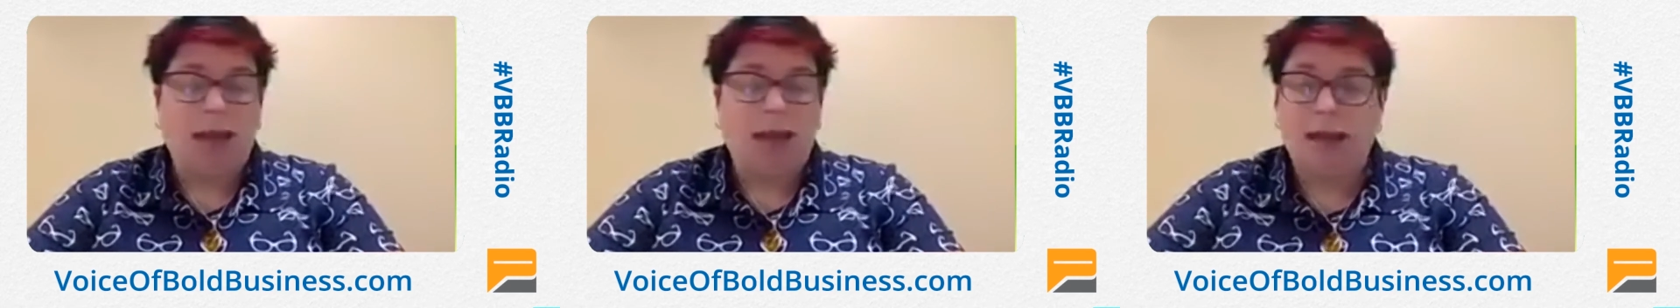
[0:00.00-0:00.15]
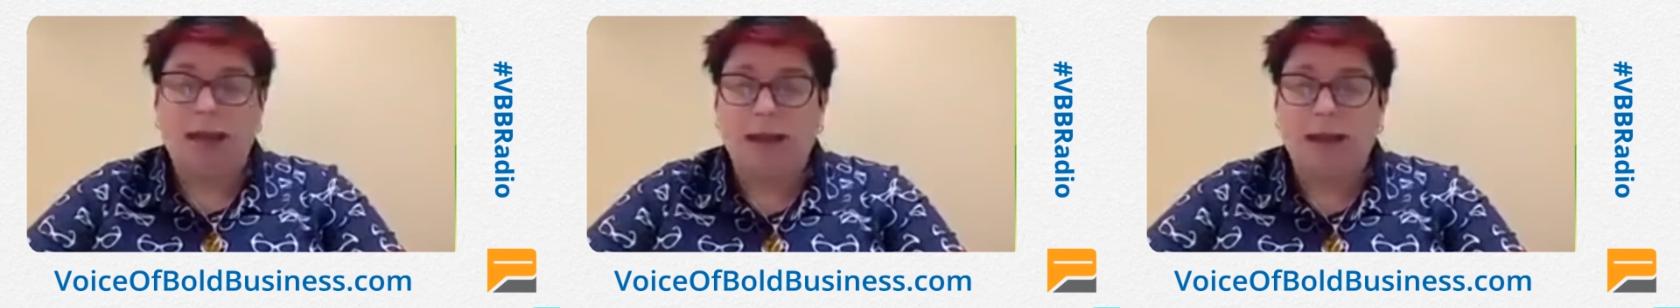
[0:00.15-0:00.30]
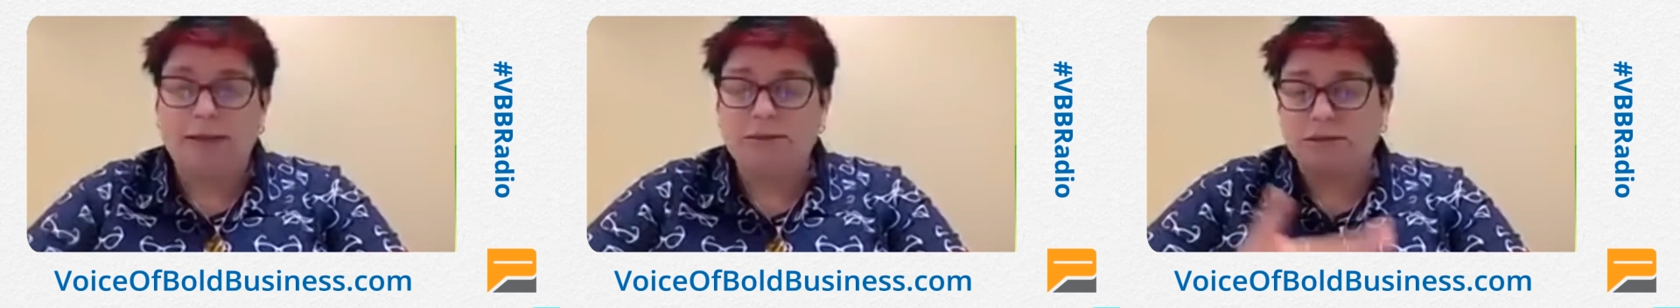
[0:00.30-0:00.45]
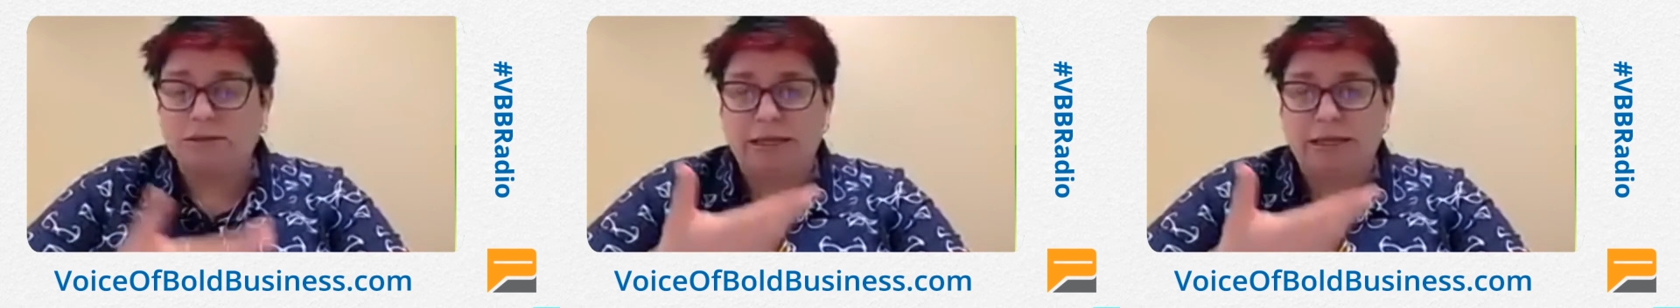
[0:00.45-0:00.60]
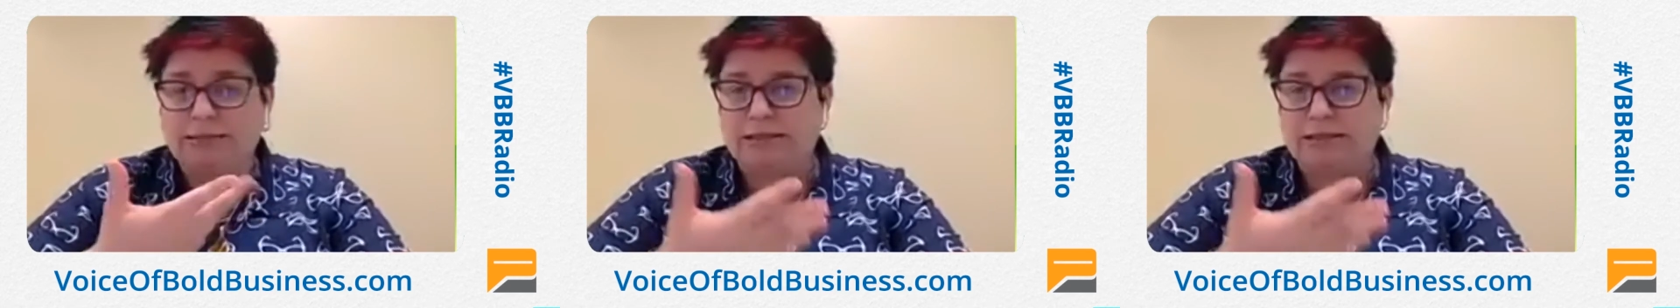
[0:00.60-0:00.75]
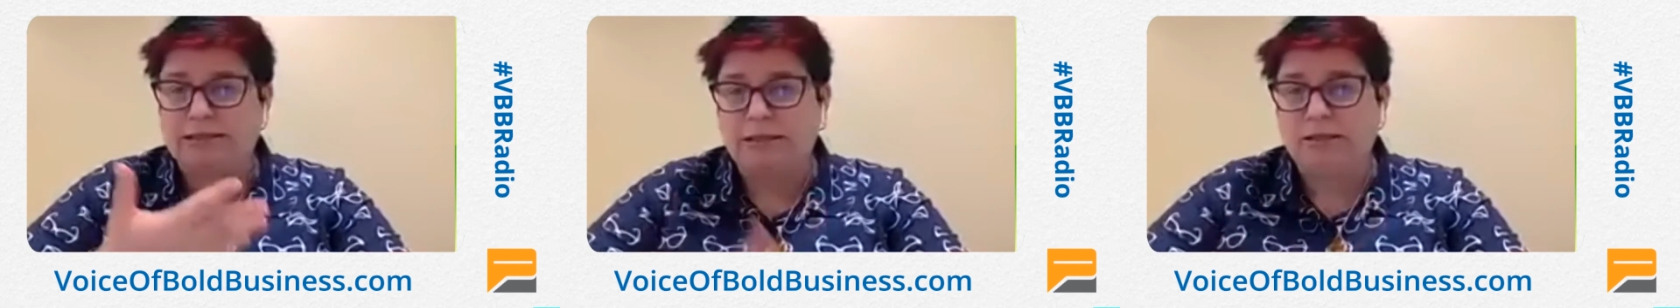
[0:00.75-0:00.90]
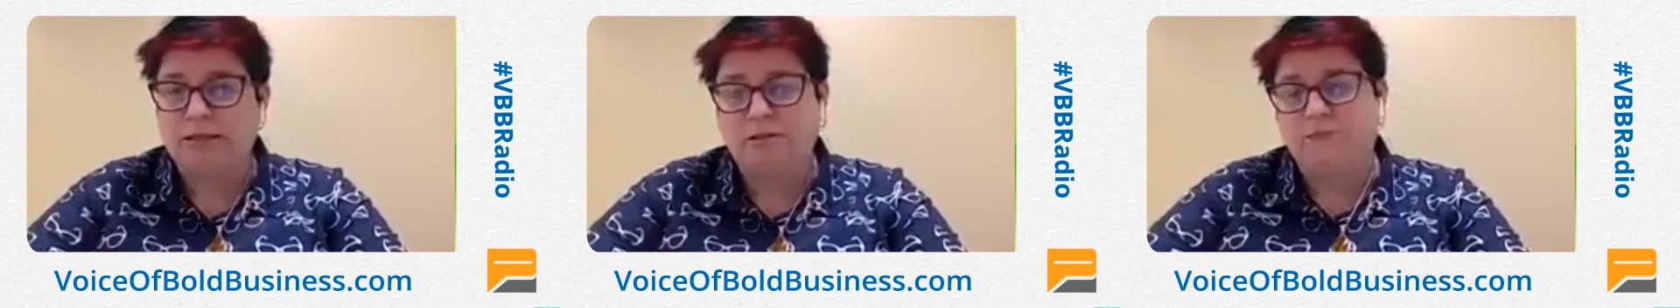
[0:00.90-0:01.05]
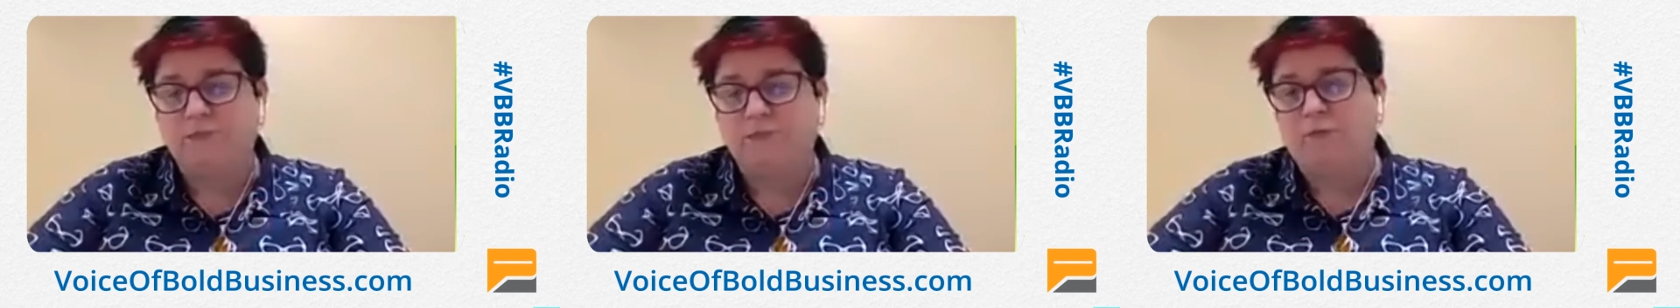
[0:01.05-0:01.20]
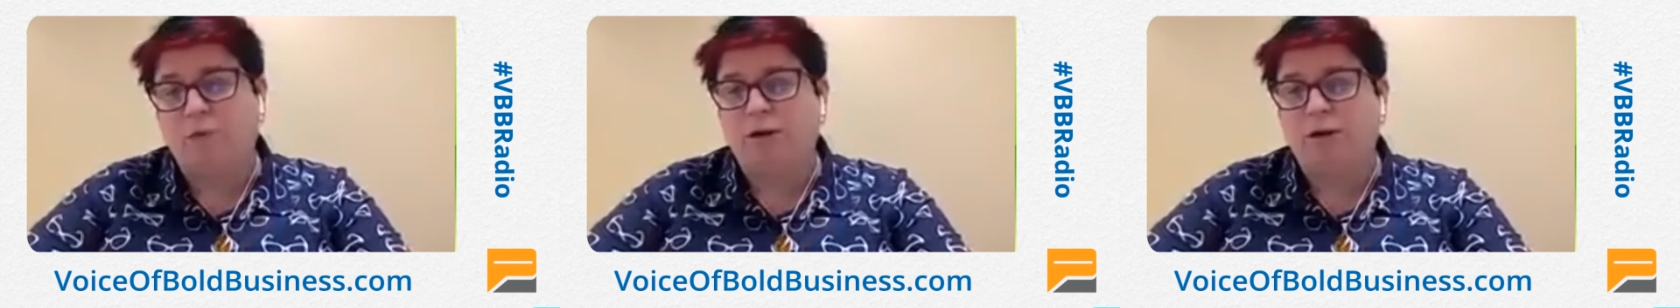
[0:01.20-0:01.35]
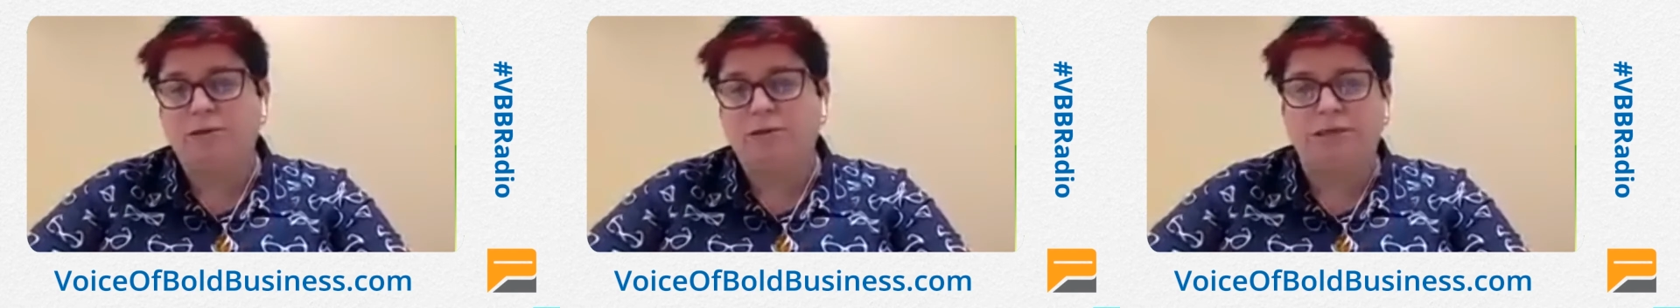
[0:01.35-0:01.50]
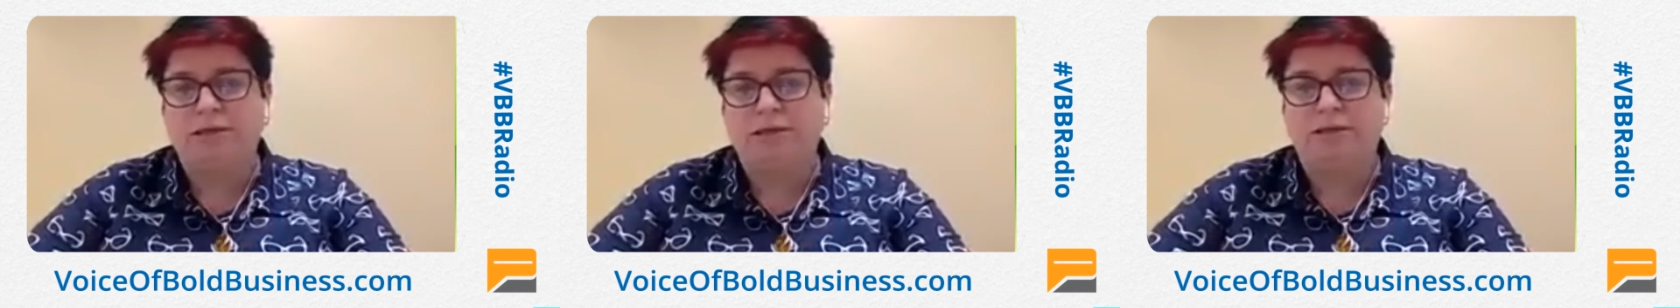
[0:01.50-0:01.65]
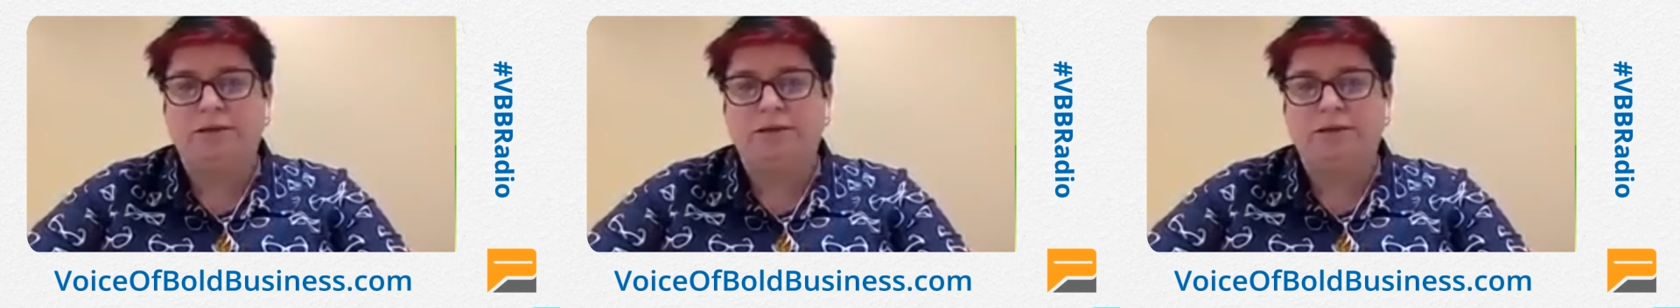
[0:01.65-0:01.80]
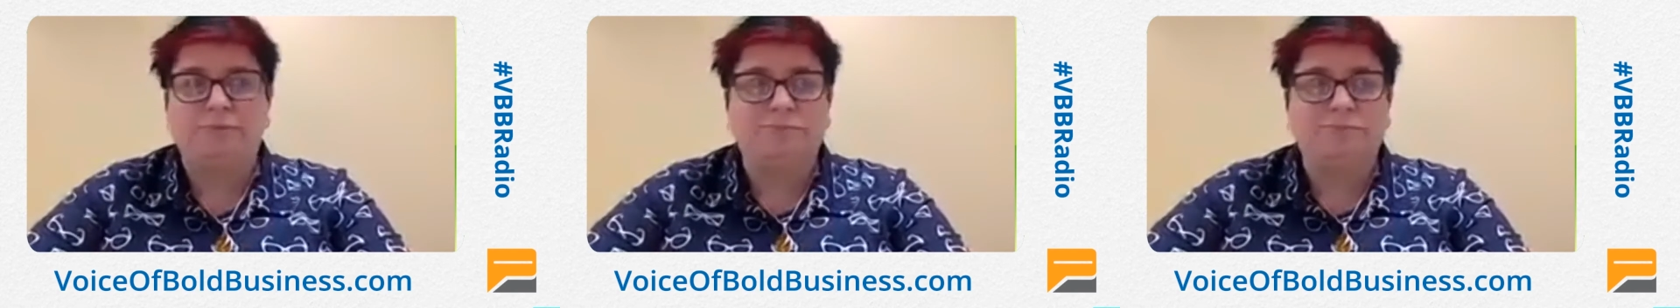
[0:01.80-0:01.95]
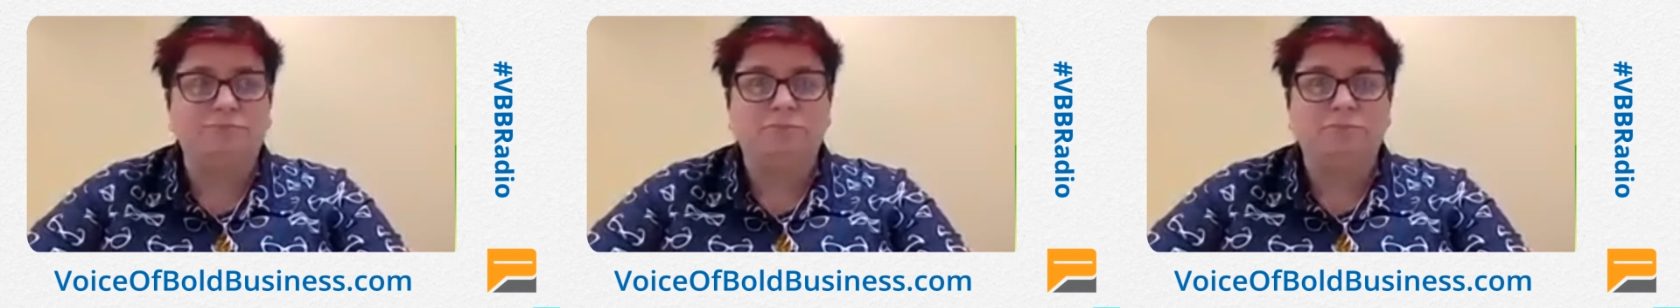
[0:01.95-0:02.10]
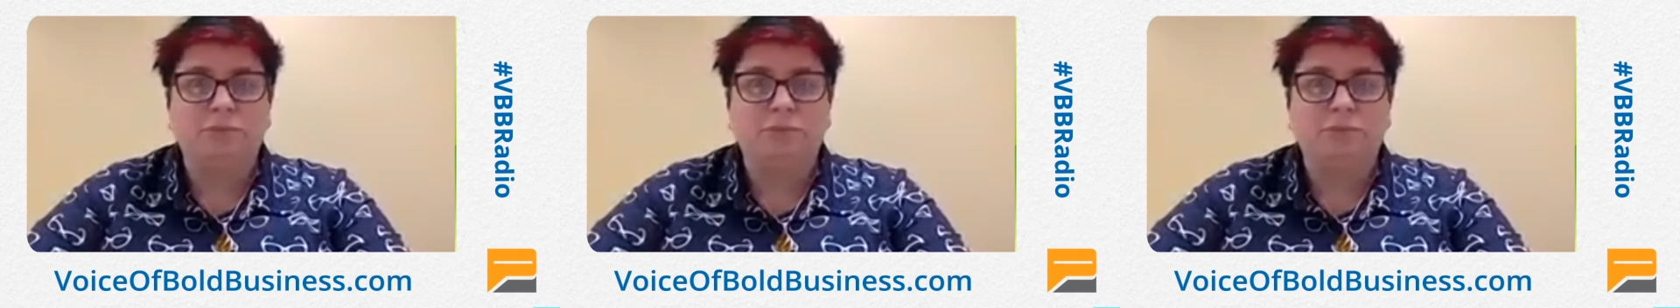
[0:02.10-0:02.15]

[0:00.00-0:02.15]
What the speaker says: And let's say that the fork didn't